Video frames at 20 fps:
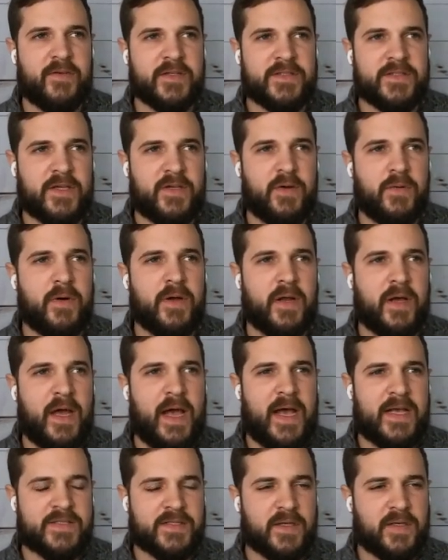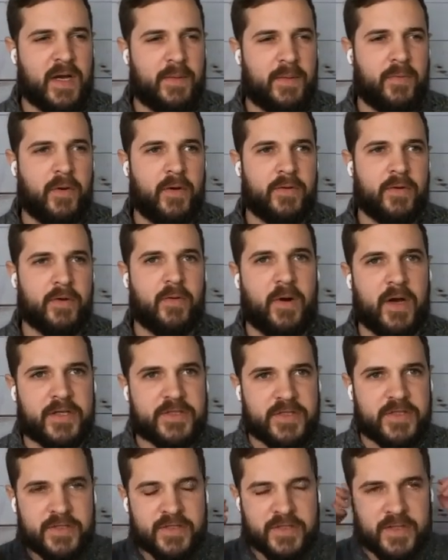Because I do want to ask a couple other
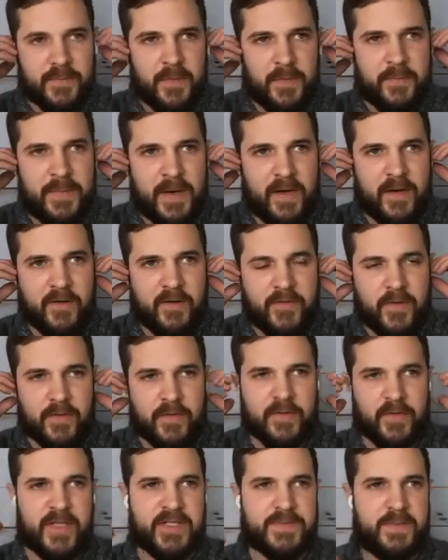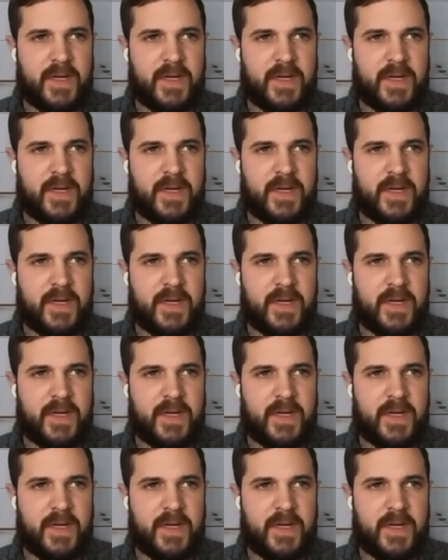questions about a few other things,